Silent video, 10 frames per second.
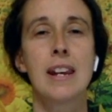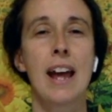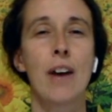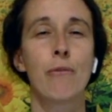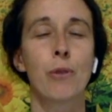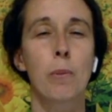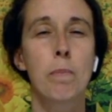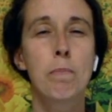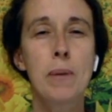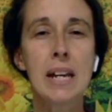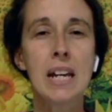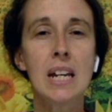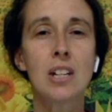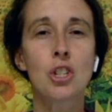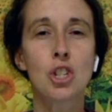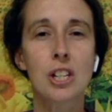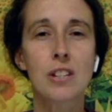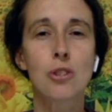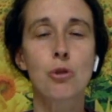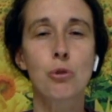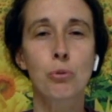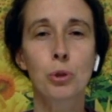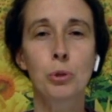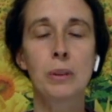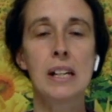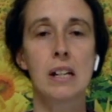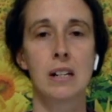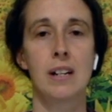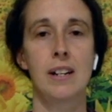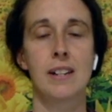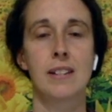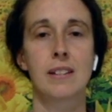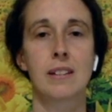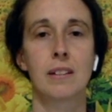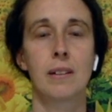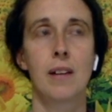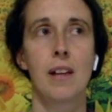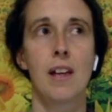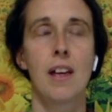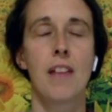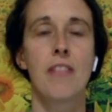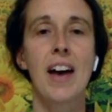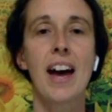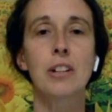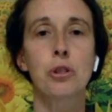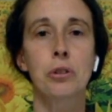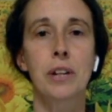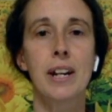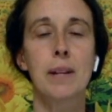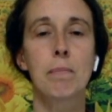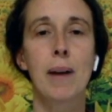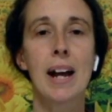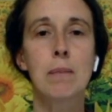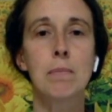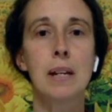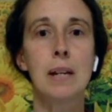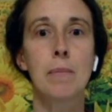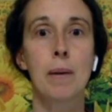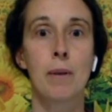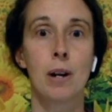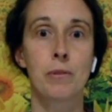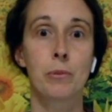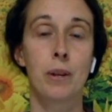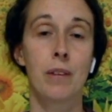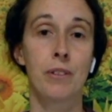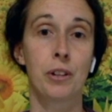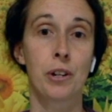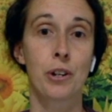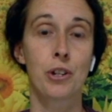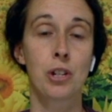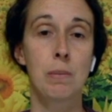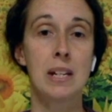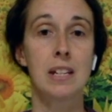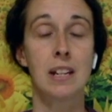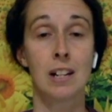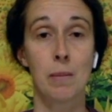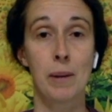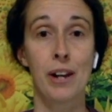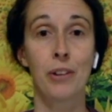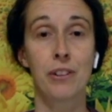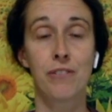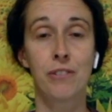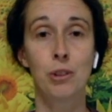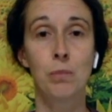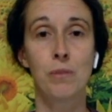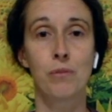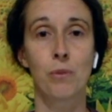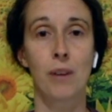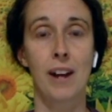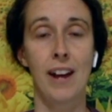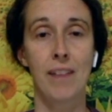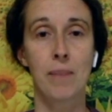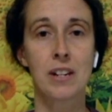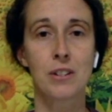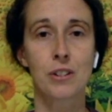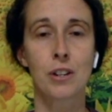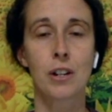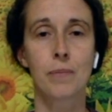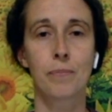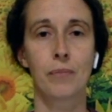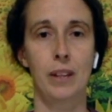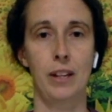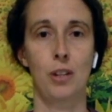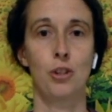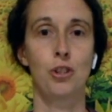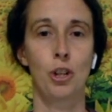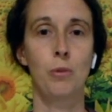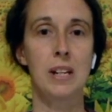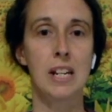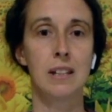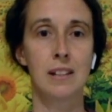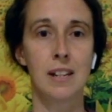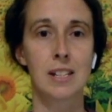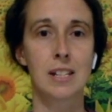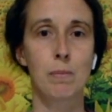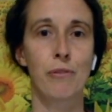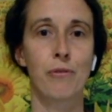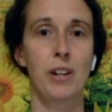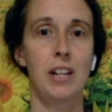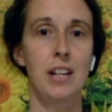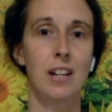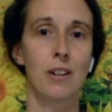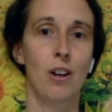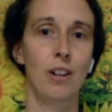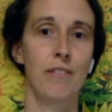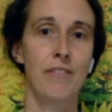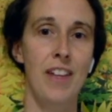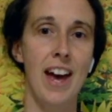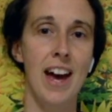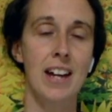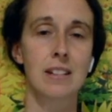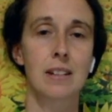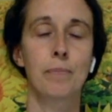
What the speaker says: Now, if we're being just truly honest, that treat might be my mom's way of encouraging me to eat all my healthy food before I have my dessert. Like, don't eat this before you eat all of that.